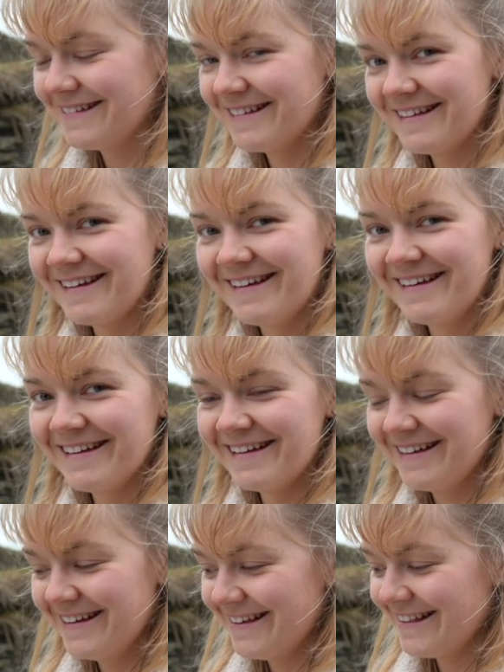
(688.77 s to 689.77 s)

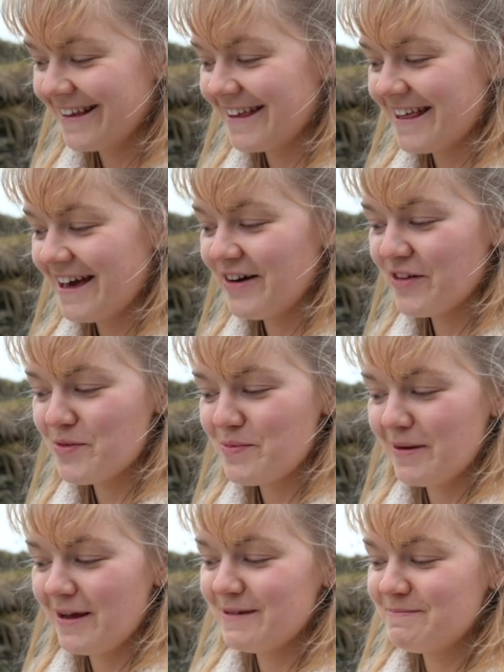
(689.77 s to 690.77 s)
look at that, all the
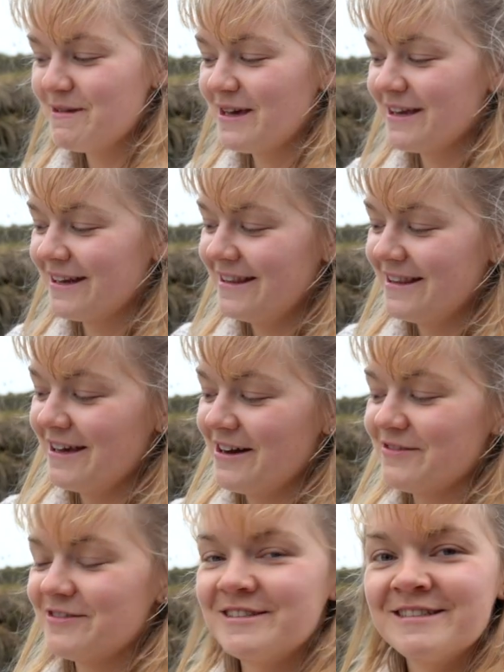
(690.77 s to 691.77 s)
bread baking in the
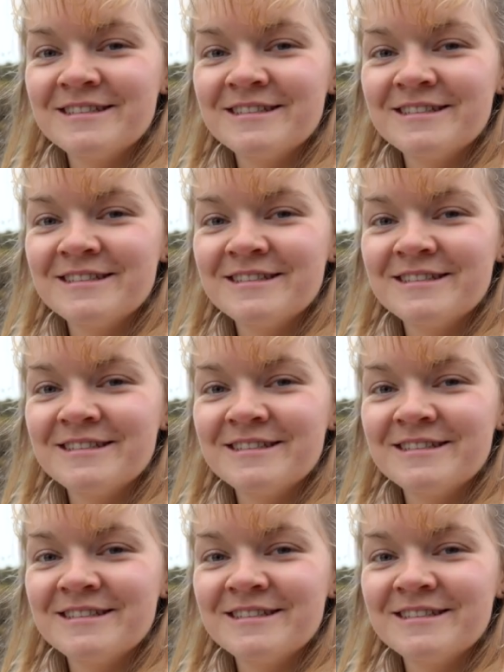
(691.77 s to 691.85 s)
oven.